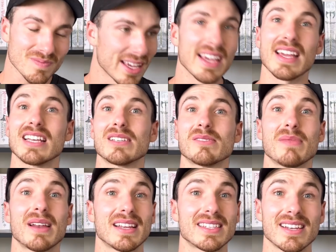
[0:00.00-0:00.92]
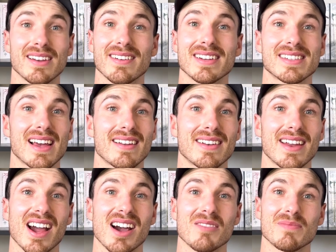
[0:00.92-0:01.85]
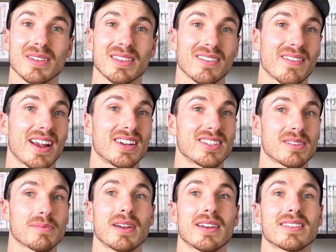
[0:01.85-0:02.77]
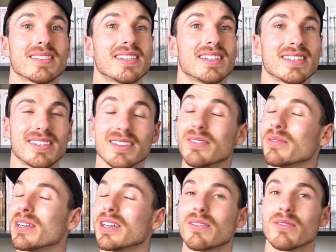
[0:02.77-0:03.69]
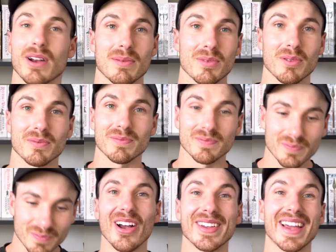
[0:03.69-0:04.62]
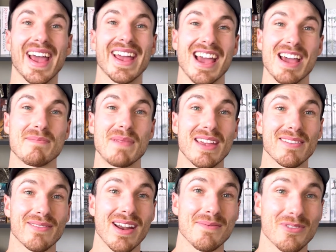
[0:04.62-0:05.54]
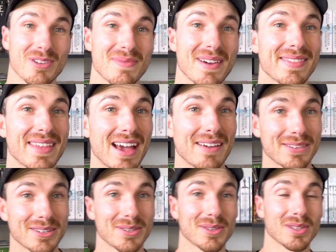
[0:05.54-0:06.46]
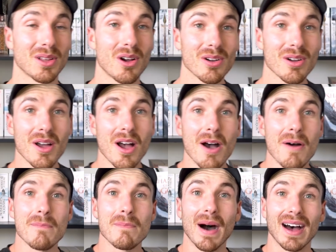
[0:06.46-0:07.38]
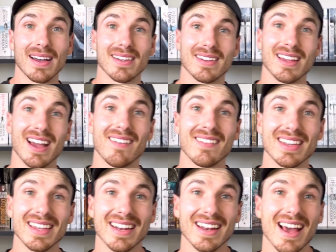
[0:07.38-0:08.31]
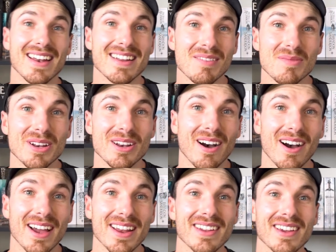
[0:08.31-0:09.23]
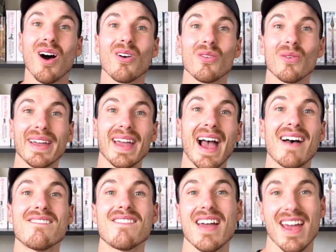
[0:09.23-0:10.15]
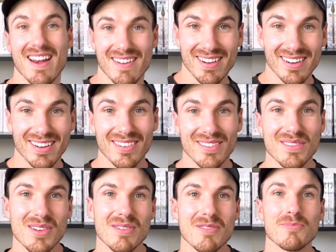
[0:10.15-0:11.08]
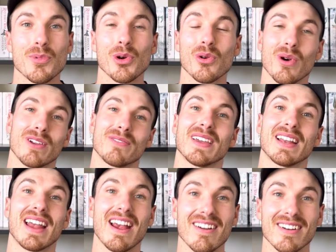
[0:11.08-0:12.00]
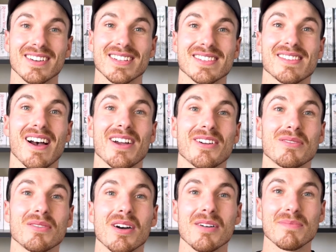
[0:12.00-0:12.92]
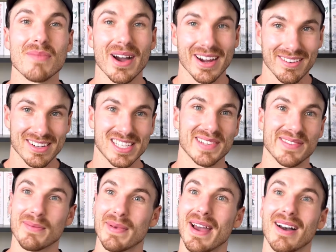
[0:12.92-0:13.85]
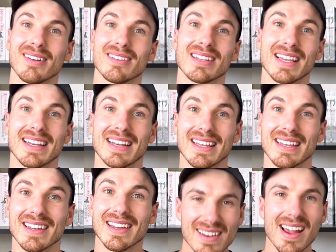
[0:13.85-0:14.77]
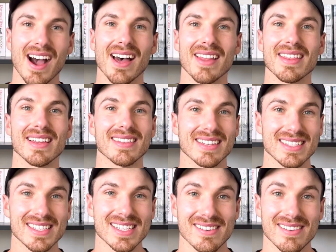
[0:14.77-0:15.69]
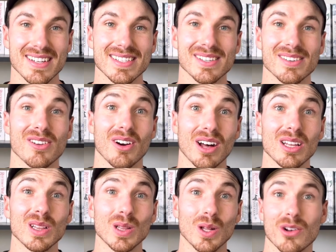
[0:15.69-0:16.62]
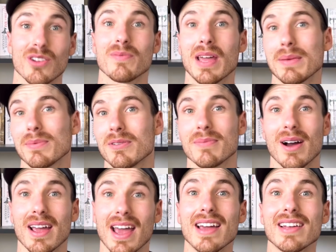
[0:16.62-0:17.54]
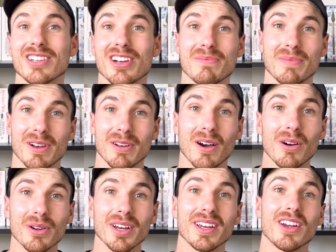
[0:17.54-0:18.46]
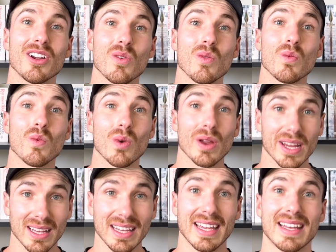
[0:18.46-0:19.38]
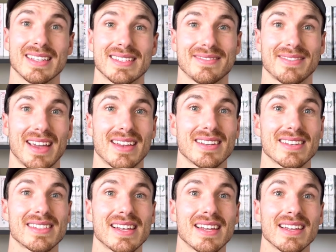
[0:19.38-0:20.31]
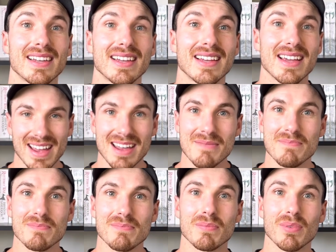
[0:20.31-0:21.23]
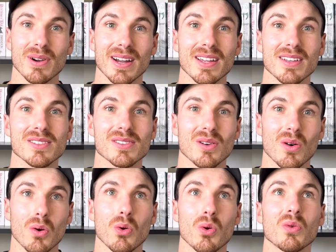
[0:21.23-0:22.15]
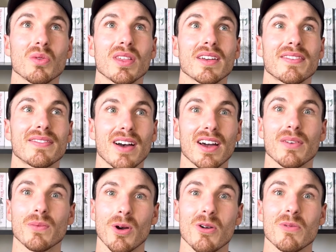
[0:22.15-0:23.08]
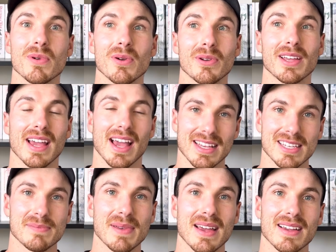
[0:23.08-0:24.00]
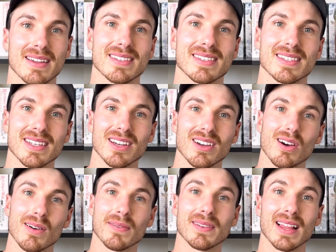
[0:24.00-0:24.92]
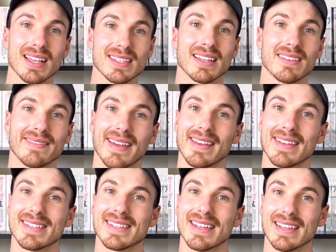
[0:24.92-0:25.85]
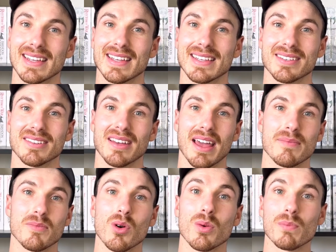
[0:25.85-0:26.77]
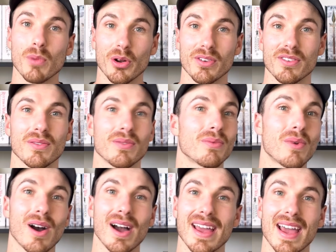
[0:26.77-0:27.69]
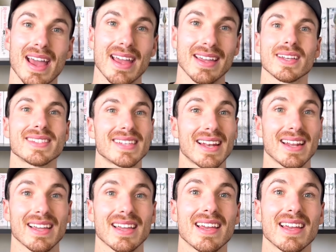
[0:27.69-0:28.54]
He has many series out now, but The Ranger's Apprentice is still incredible. Okay, I may have rambled about that for too long, but coming in at number 9, we have Aragon, book 1 of the Inheritance Cycle by Christopher Paolini. Now, I think this series got a lot of people my age and a bit older really into fantasy. It brings all the fun world building aspects of classic fantasy into a more modern YA setting.